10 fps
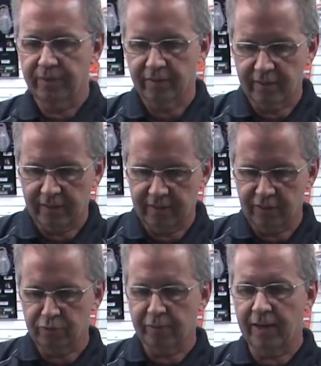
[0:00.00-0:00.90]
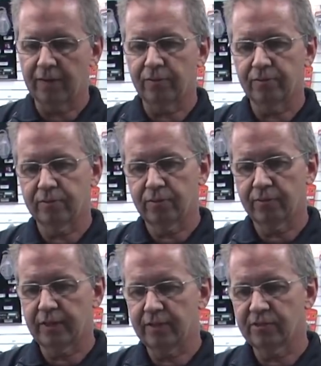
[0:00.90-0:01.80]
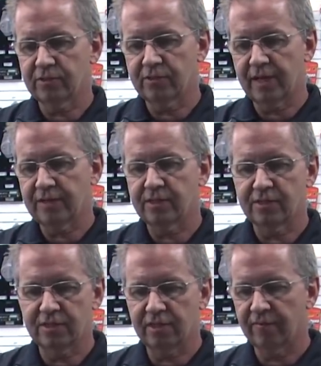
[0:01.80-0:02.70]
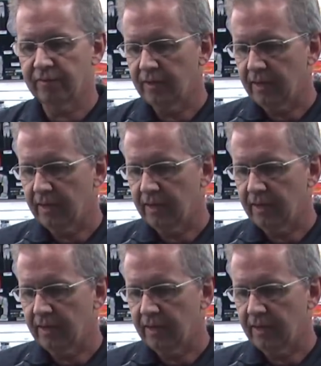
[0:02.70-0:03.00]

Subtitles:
than this panel. Okay, this is nice and stiff.